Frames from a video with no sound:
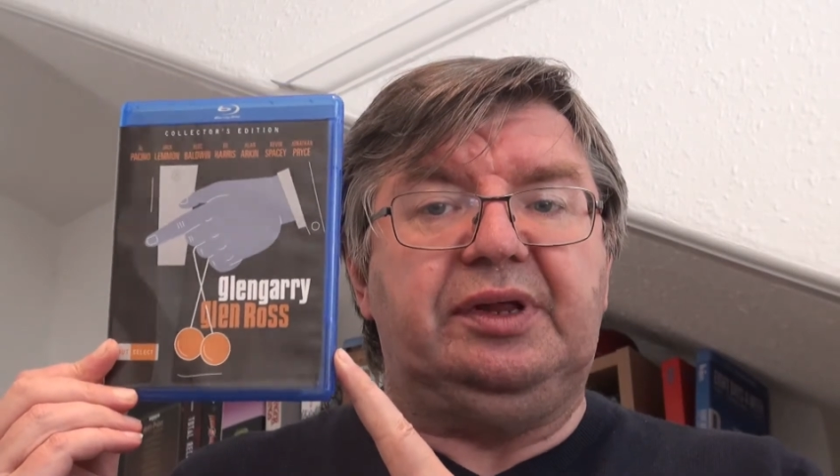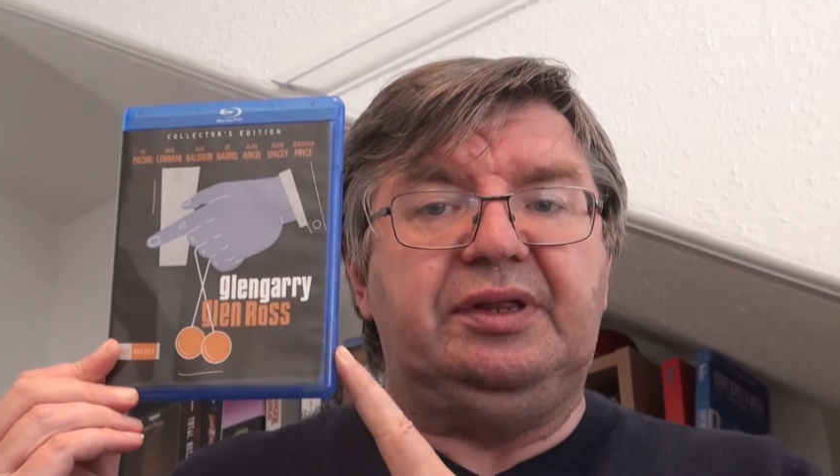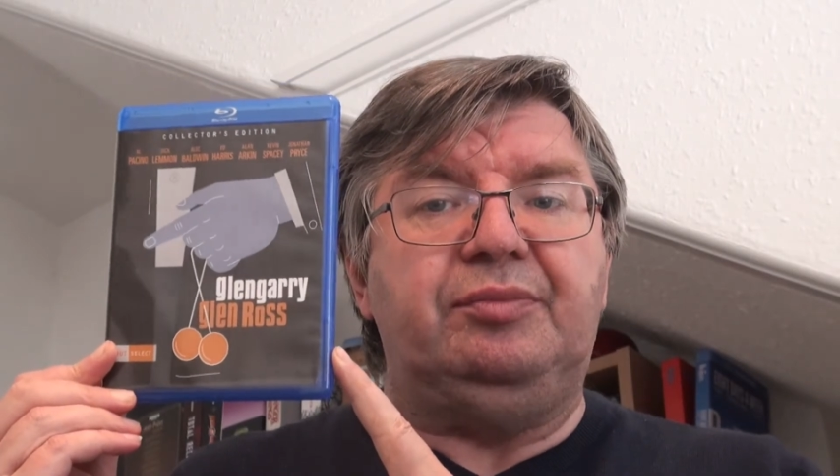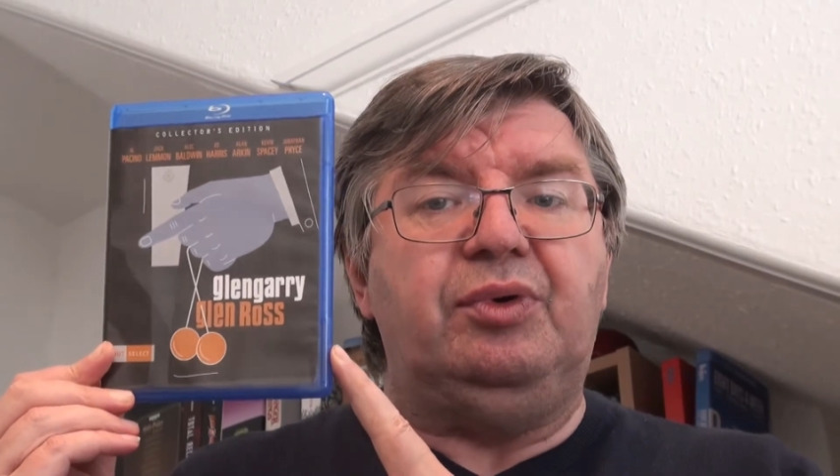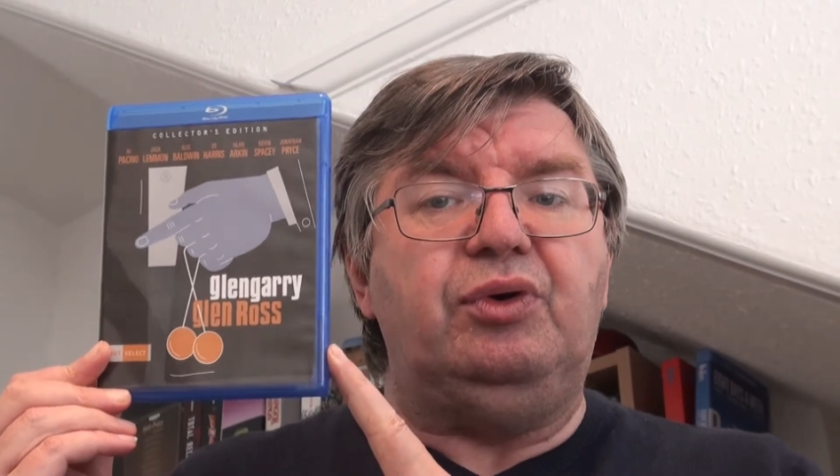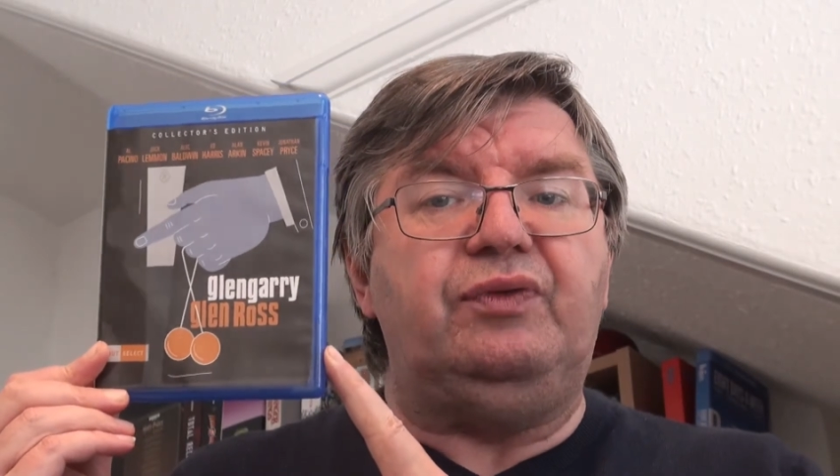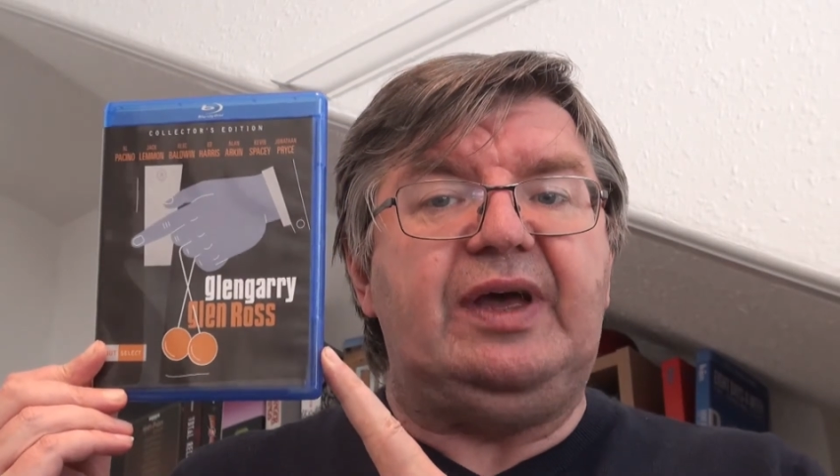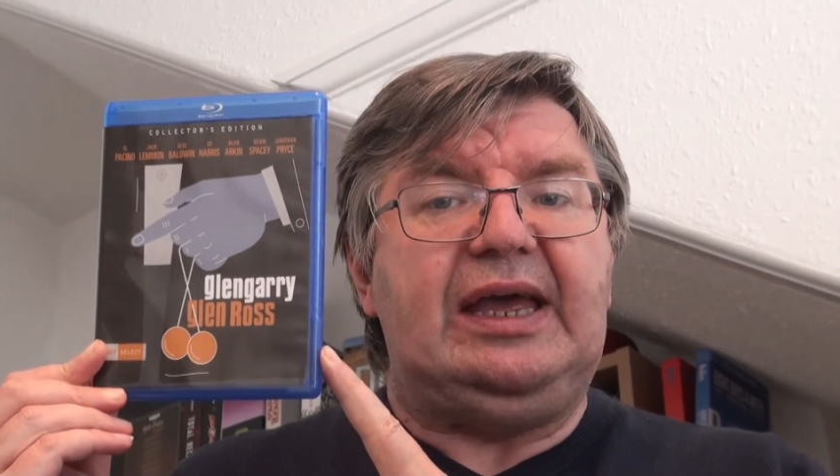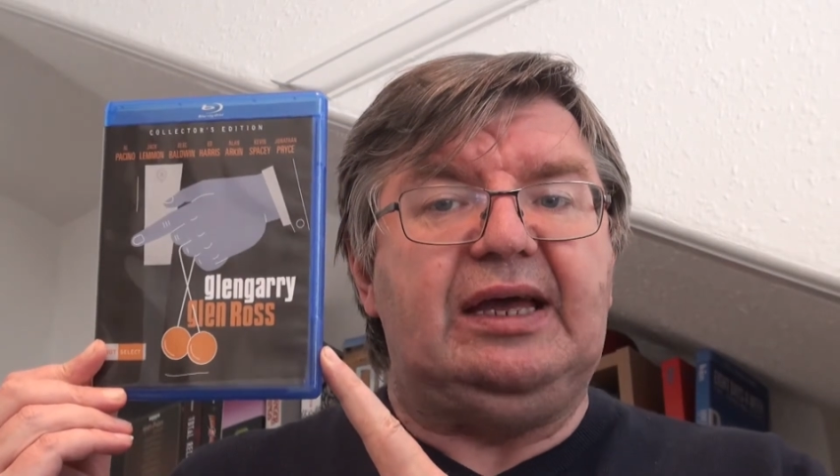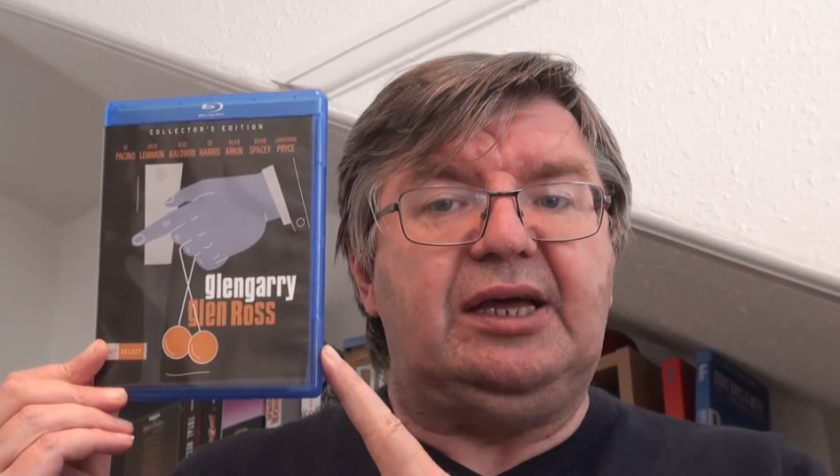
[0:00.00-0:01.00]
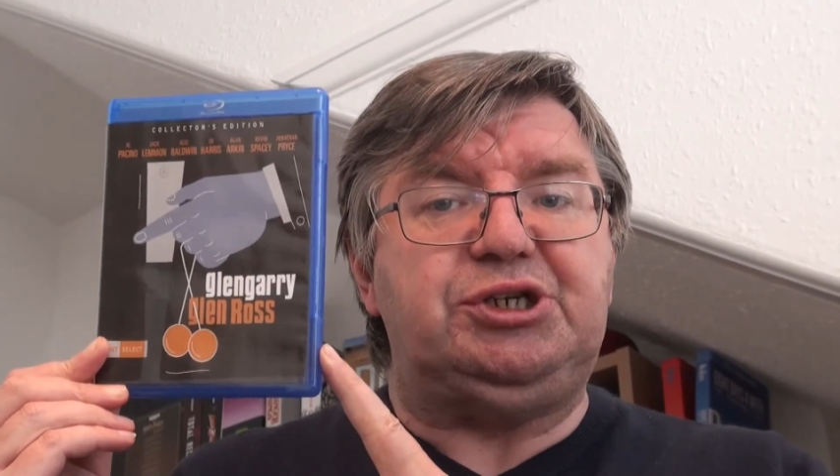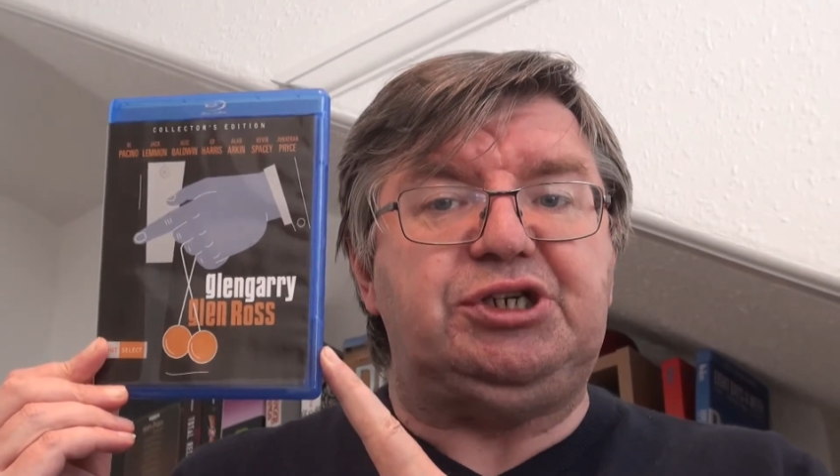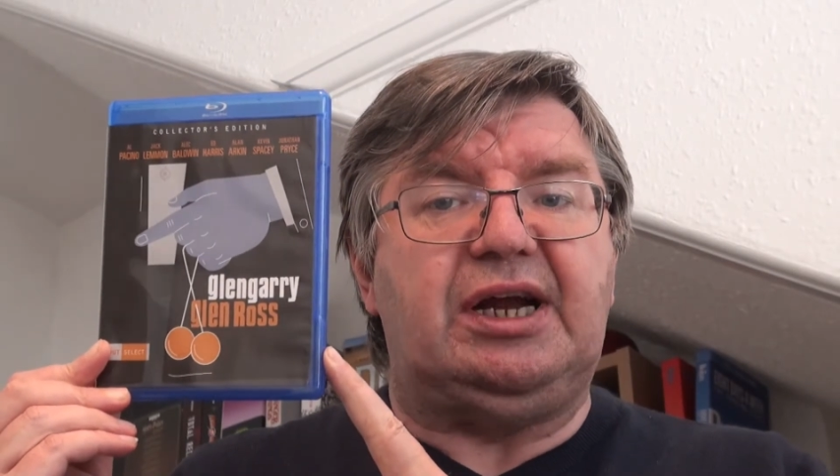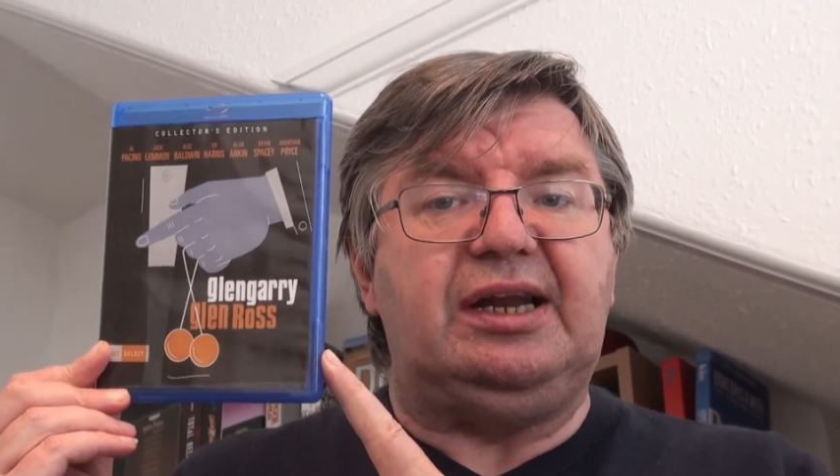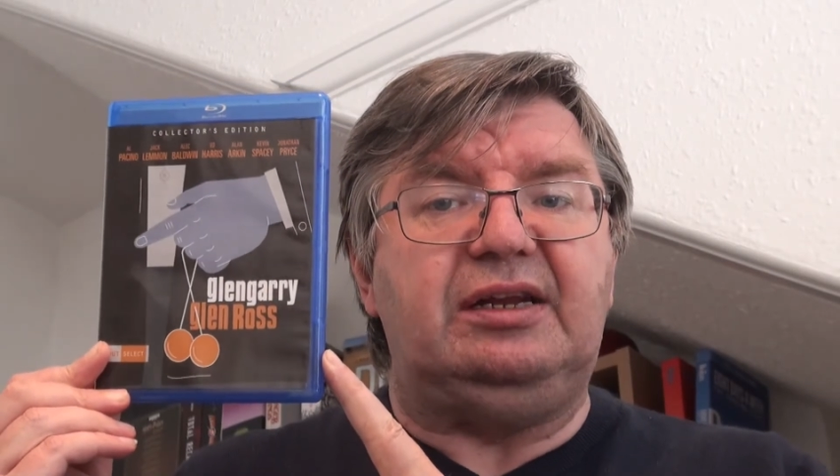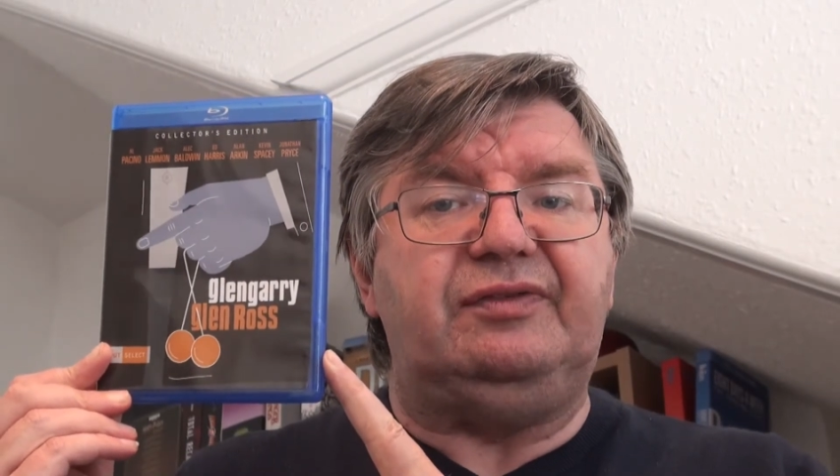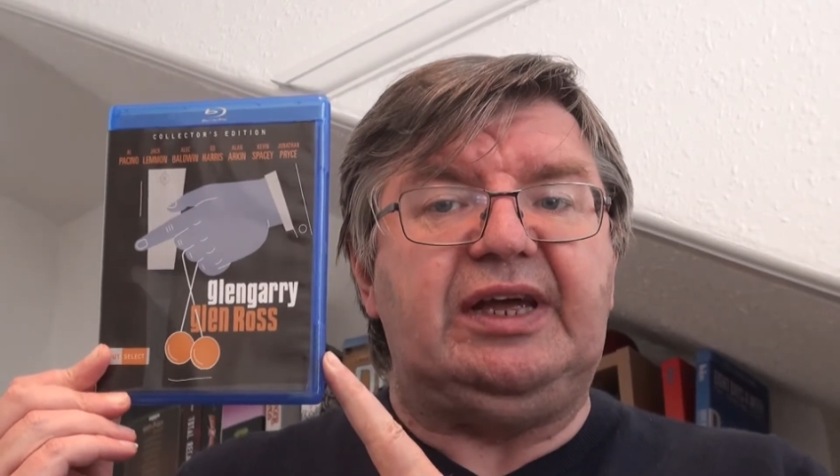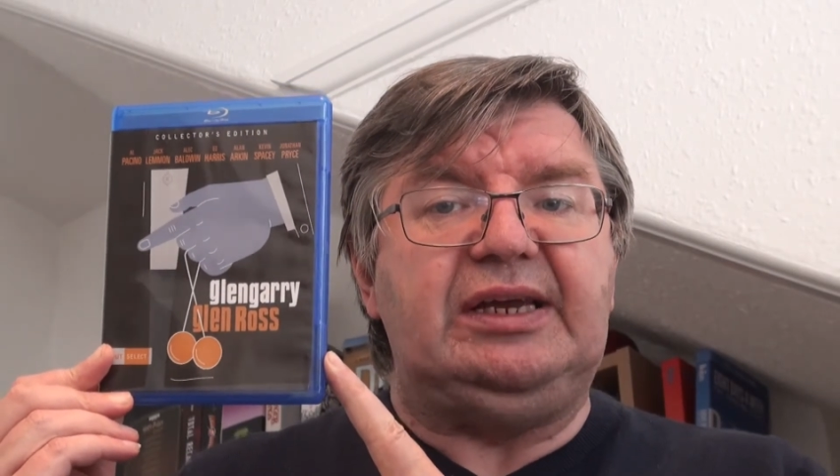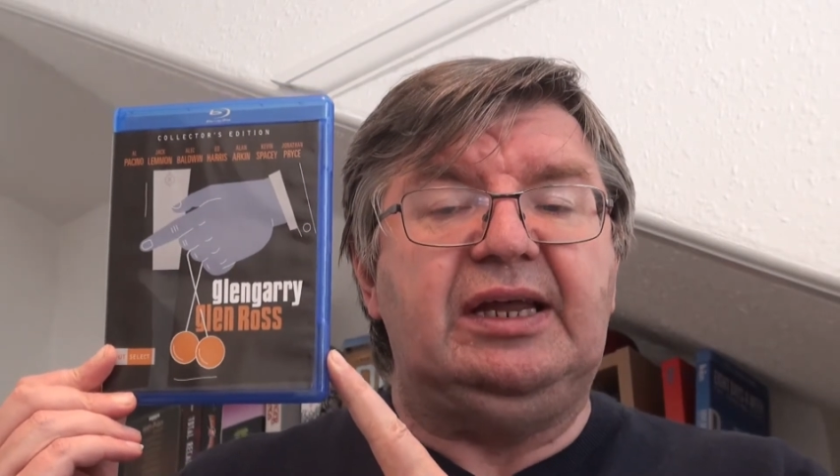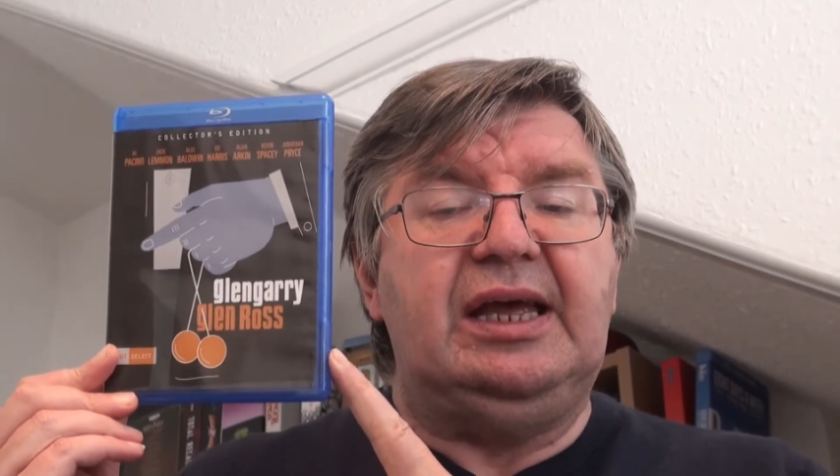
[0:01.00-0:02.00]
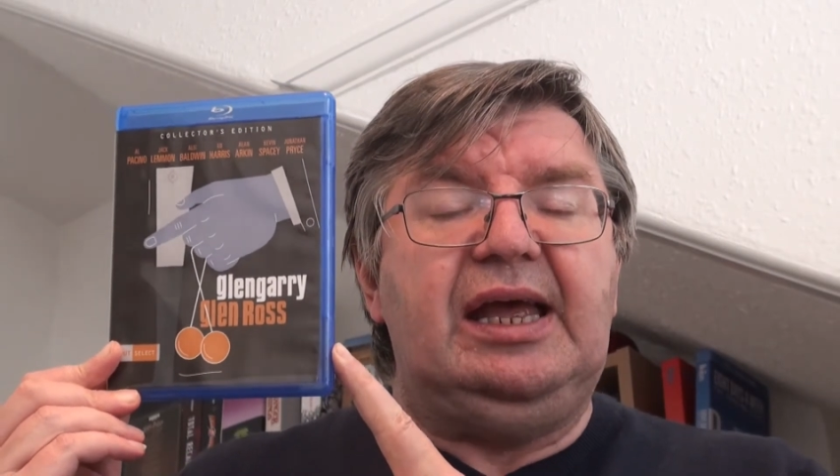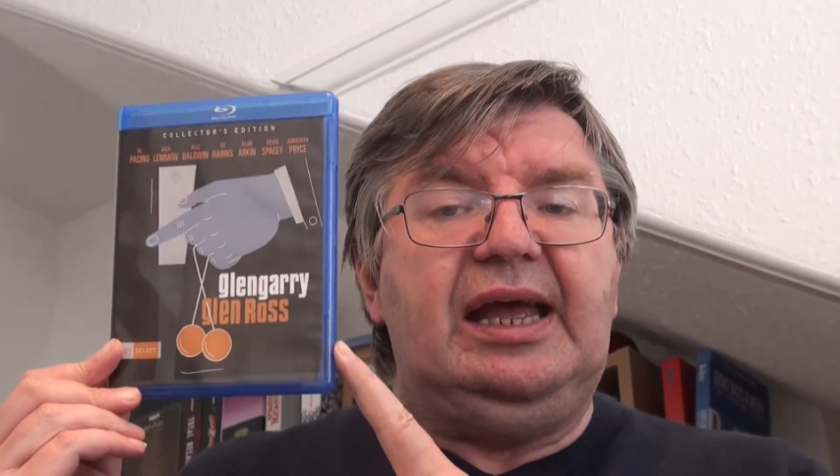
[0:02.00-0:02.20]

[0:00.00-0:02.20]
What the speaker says: in the movie as Shelley Levine.